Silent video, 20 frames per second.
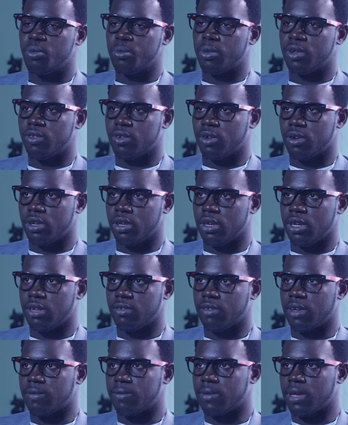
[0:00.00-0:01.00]
2 months
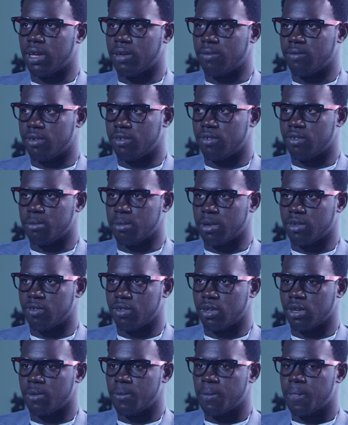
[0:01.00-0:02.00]
holidays after every
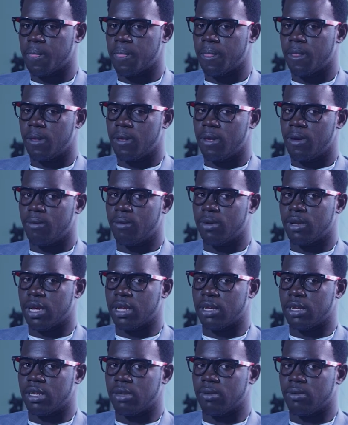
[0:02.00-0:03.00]
semester, what
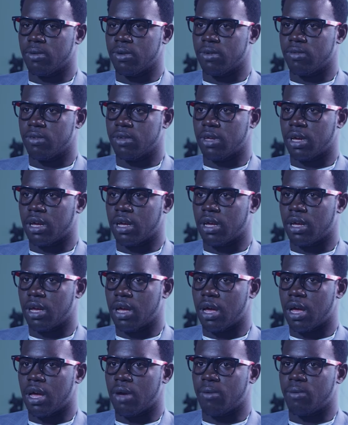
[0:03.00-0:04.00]
I did was
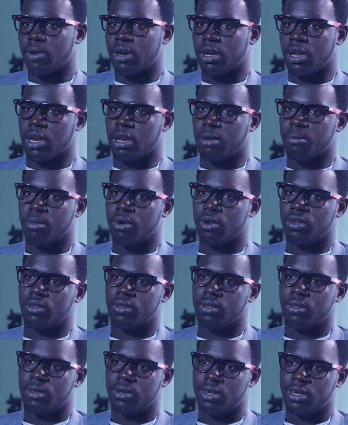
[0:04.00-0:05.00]
I went and I bought
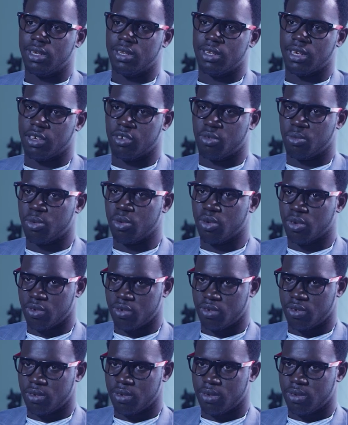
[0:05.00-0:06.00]
3
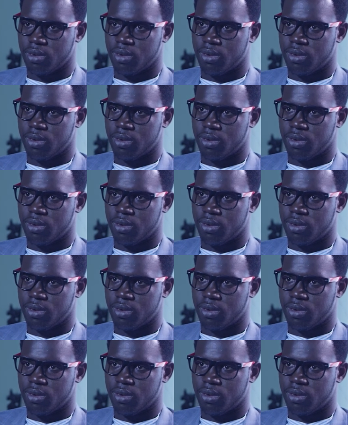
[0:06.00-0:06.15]
textbooks.